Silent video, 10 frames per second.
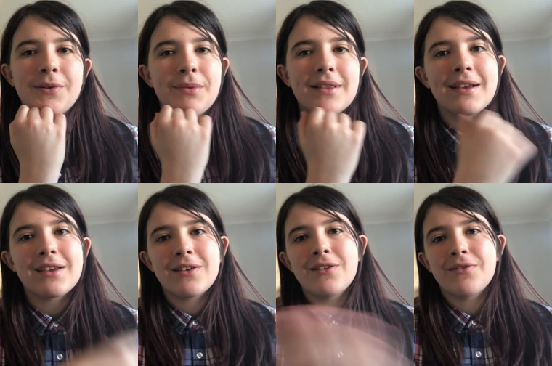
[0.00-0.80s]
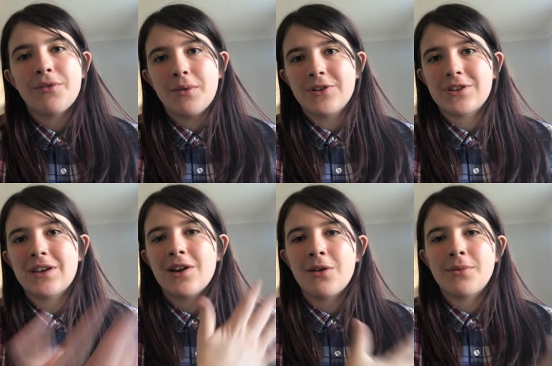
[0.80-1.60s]
But thank you for
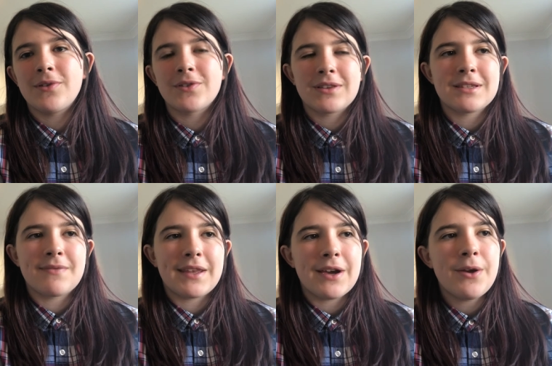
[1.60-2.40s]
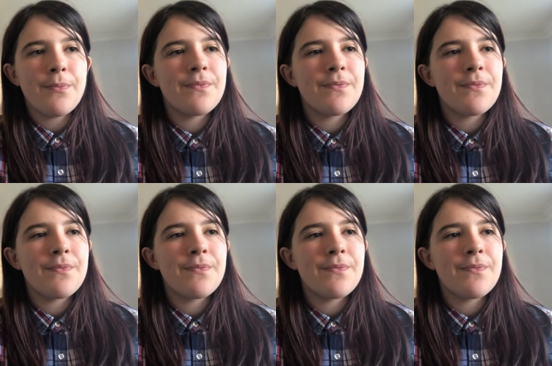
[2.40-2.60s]
watching. I hope you enjoyed this video.